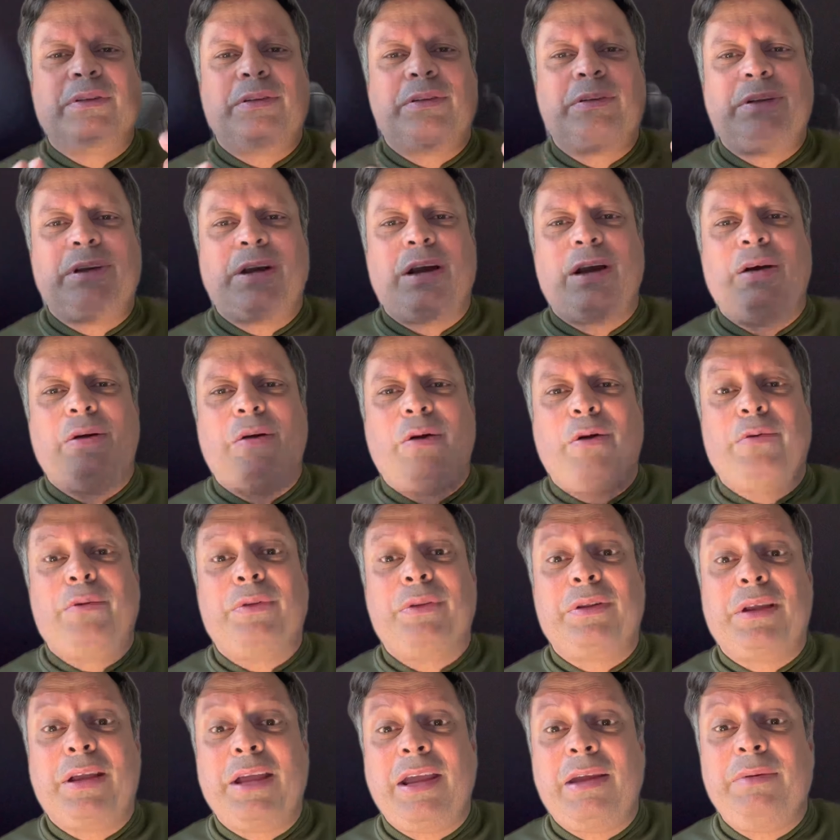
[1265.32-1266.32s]
on
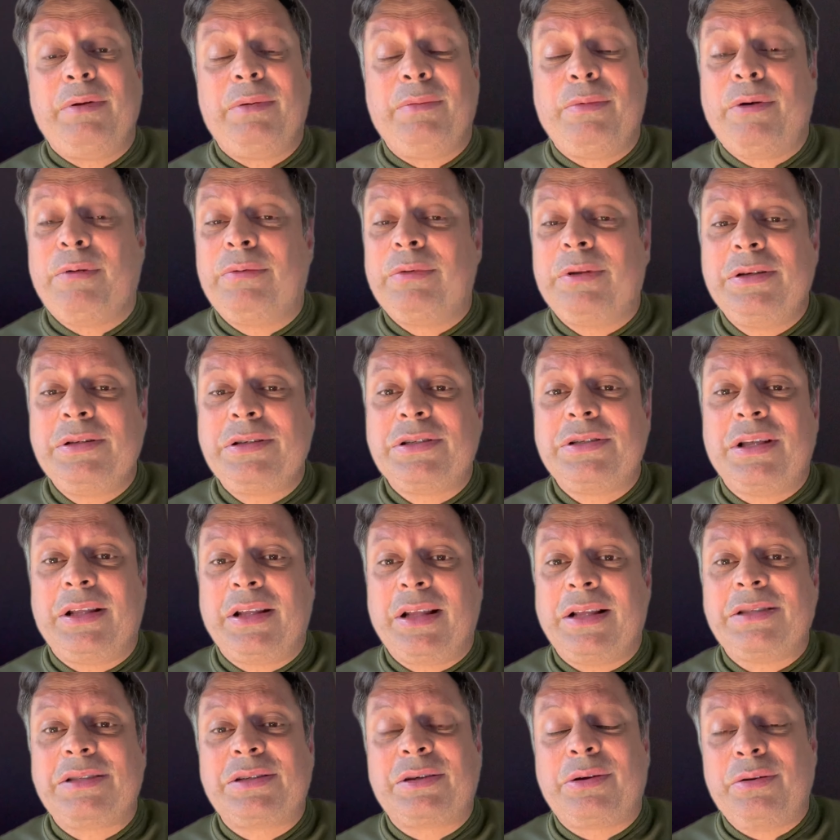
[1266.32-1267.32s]
the gaming modus, and
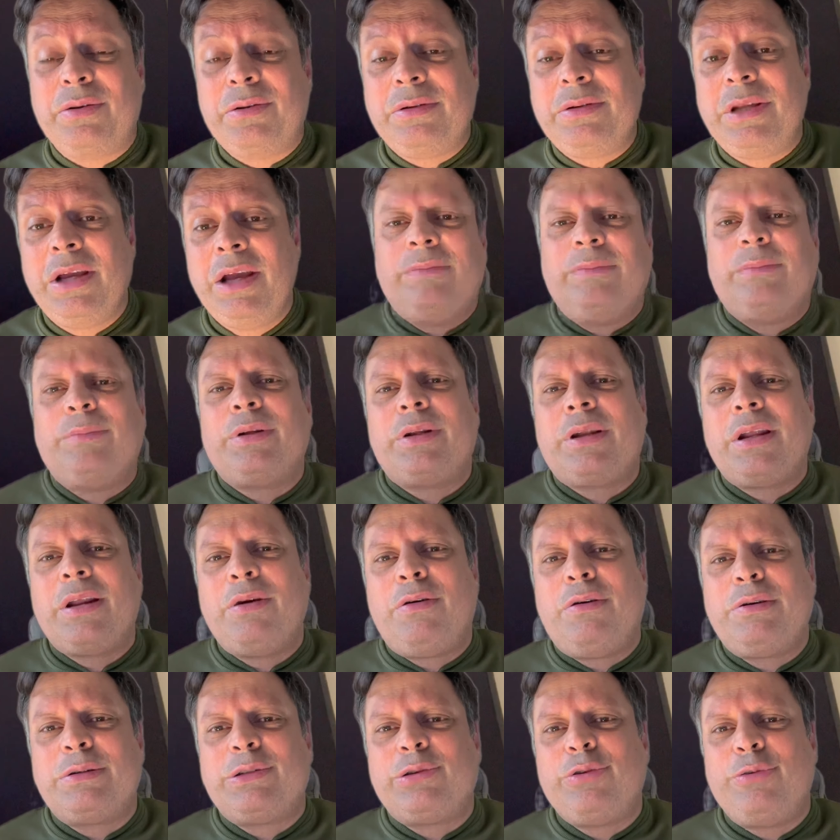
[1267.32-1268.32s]
that's good. But it
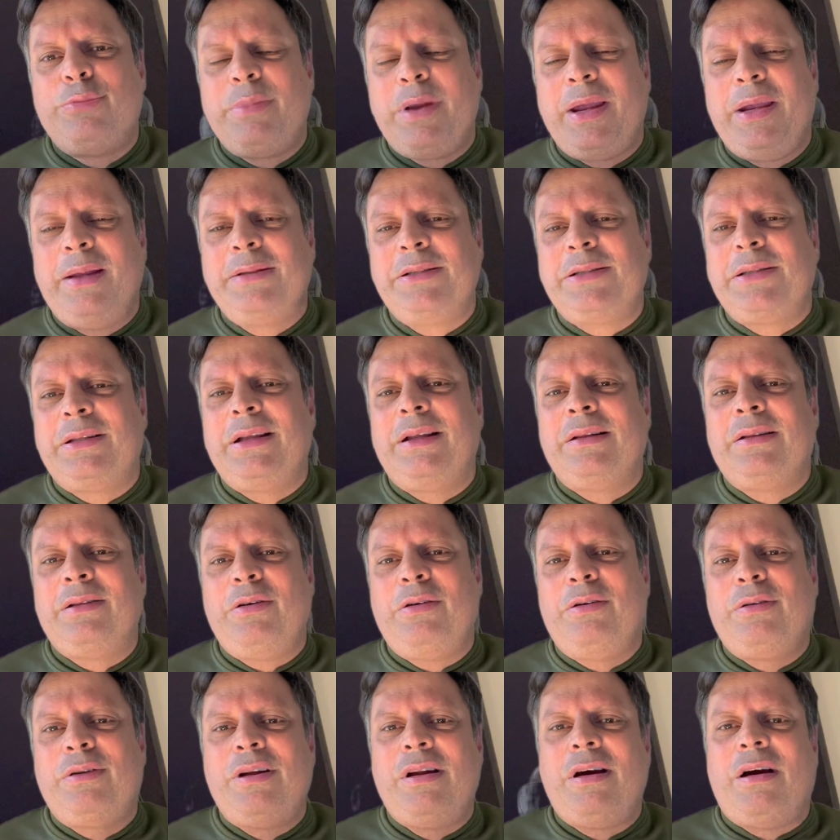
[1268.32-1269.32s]
also means that
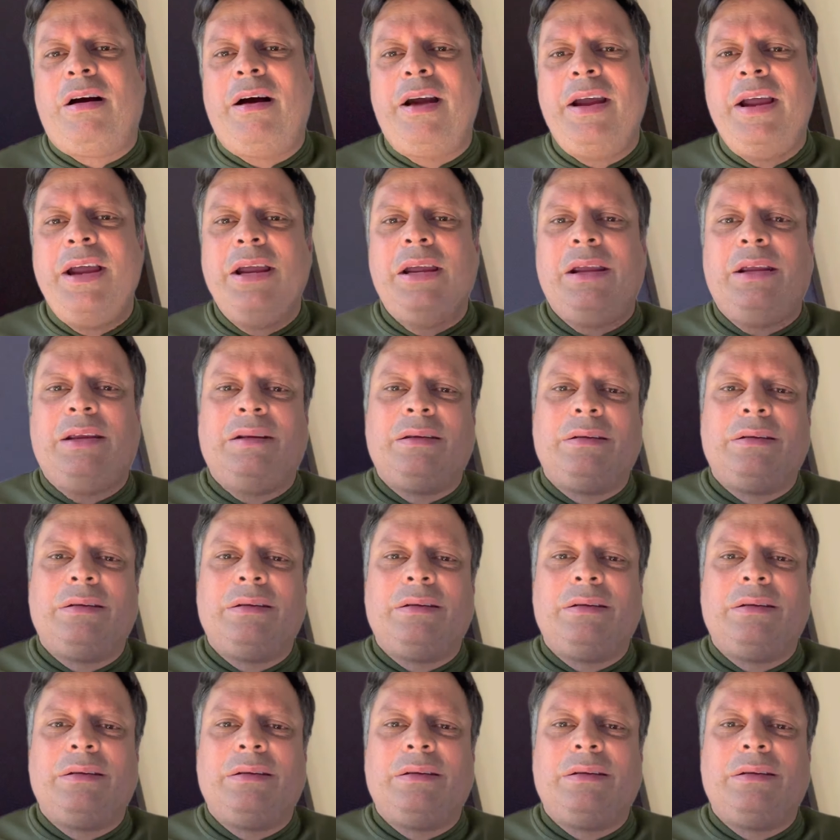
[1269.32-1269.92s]
unlike